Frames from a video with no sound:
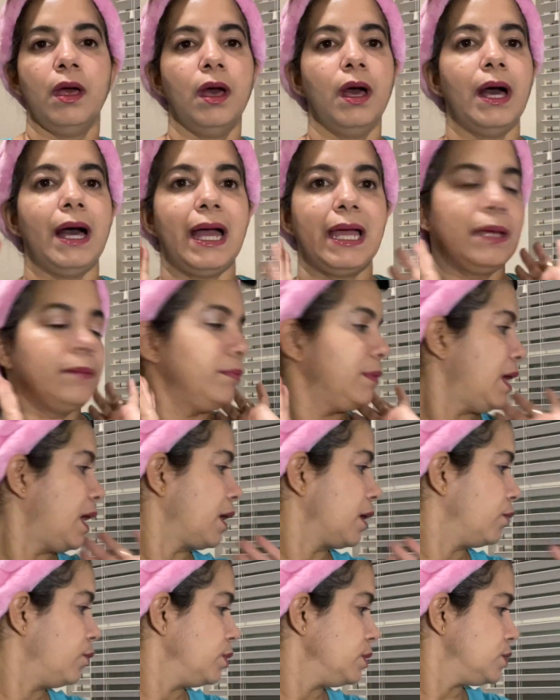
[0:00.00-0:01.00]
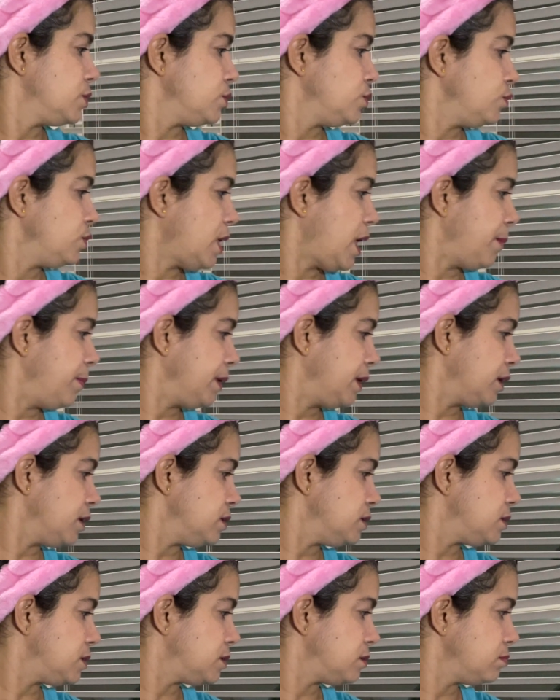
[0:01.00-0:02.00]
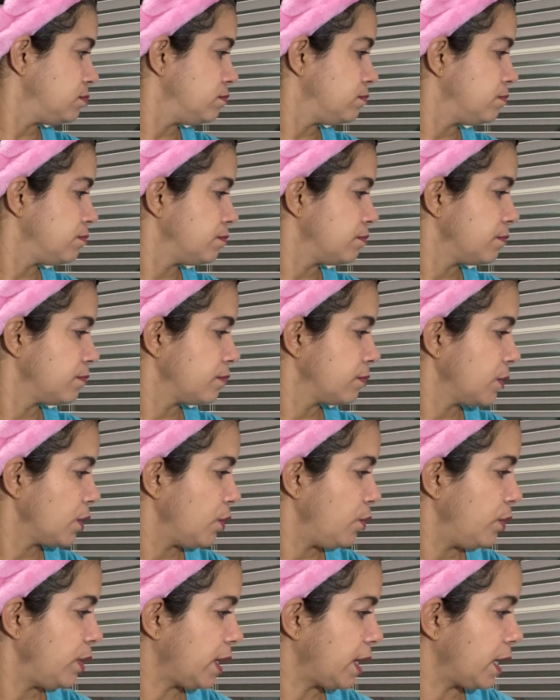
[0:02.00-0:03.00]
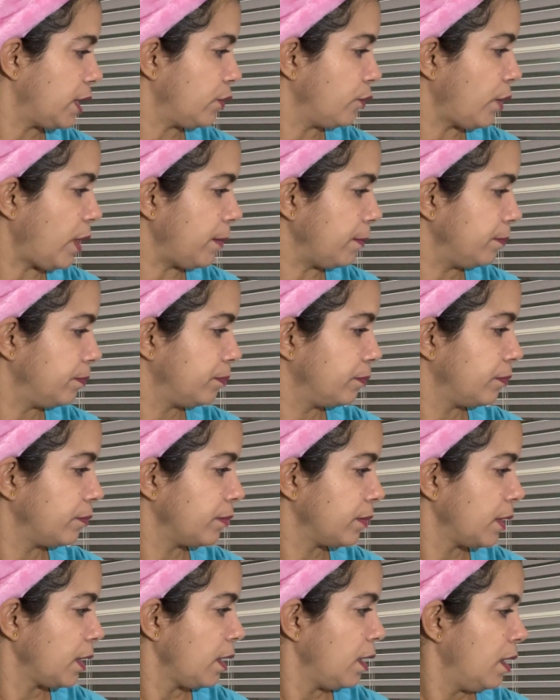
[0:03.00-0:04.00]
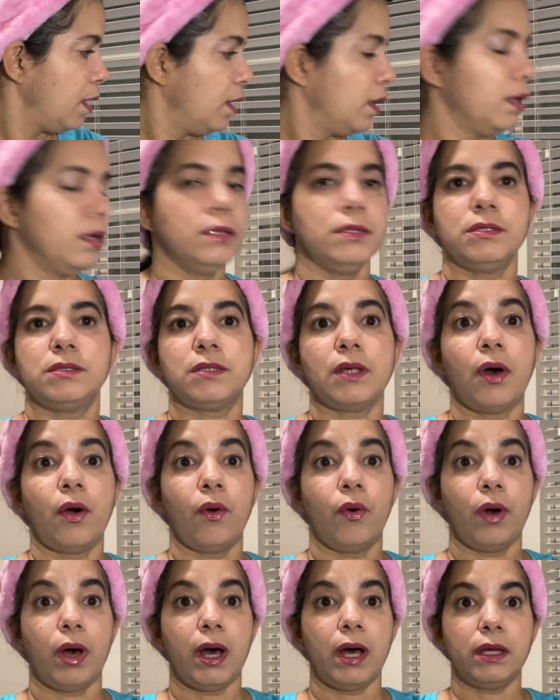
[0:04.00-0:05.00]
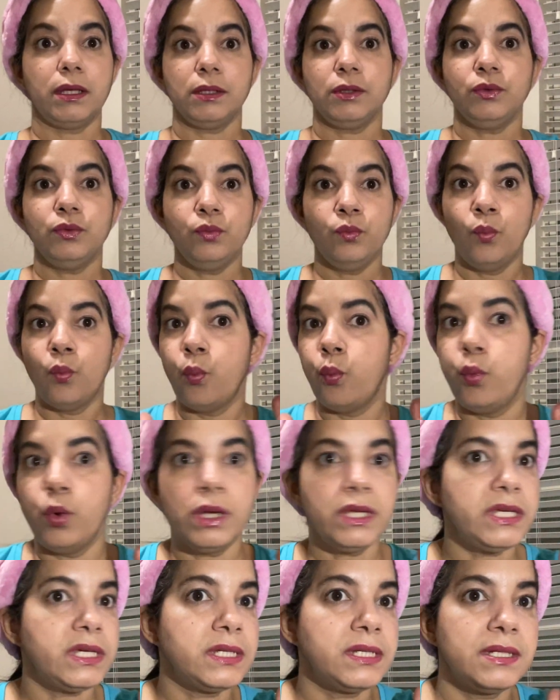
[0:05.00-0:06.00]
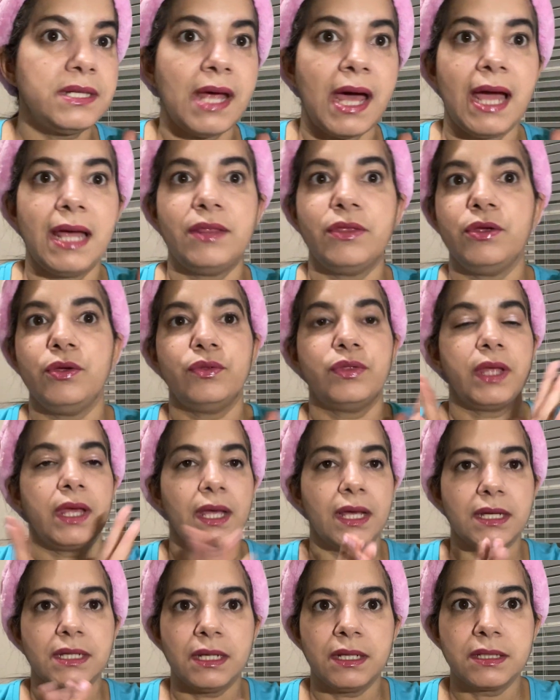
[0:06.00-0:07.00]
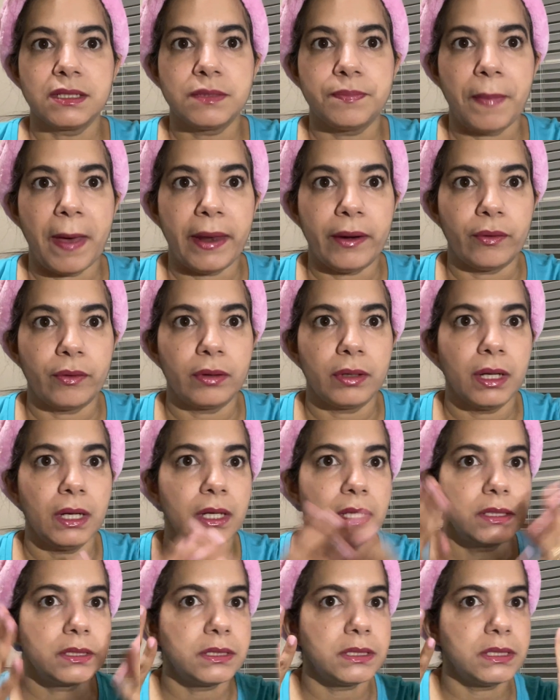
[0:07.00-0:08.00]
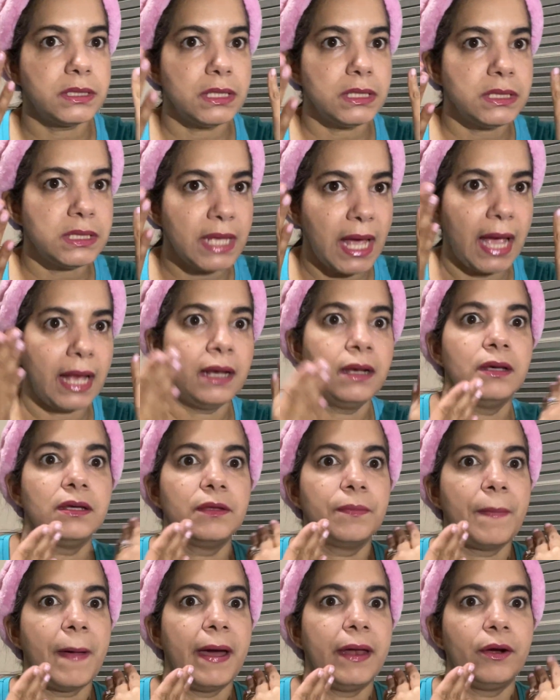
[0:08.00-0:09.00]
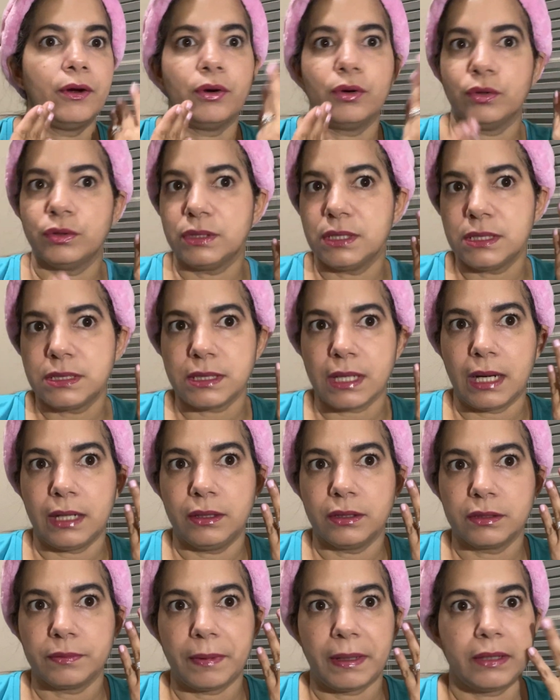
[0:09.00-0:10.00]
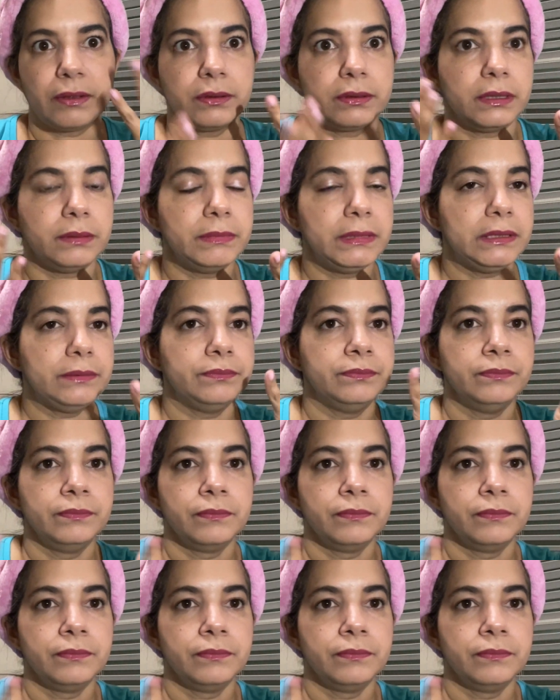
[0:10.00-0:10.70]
I am not going to do that because we're not gonna do that. So which side do you think it looks better? It looks, this side look better or this side look better? I mean,